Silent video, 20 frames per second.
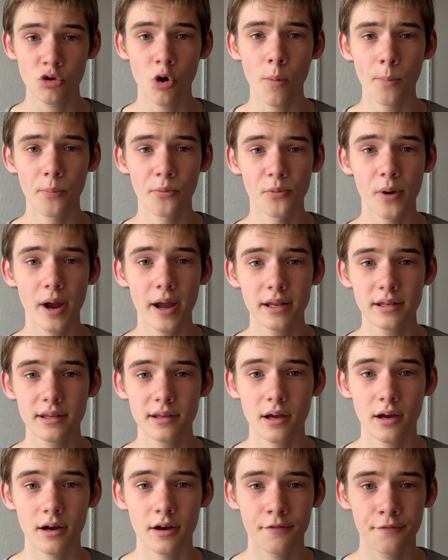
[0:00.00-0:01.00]
top right
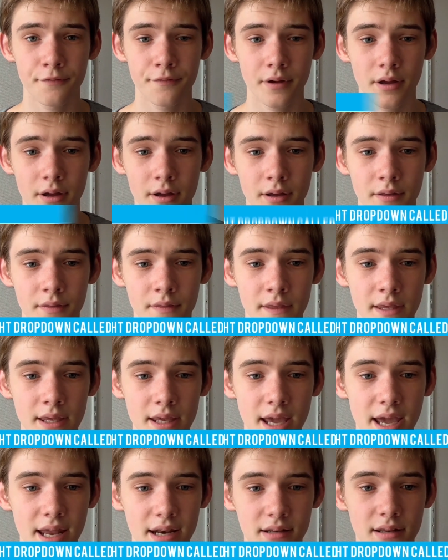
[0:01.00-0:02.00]
of
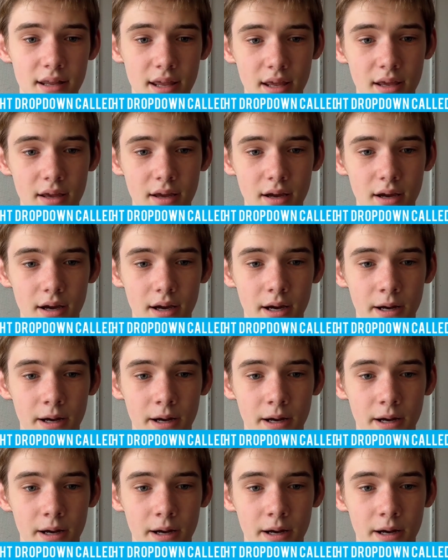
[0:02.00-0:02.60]
the editing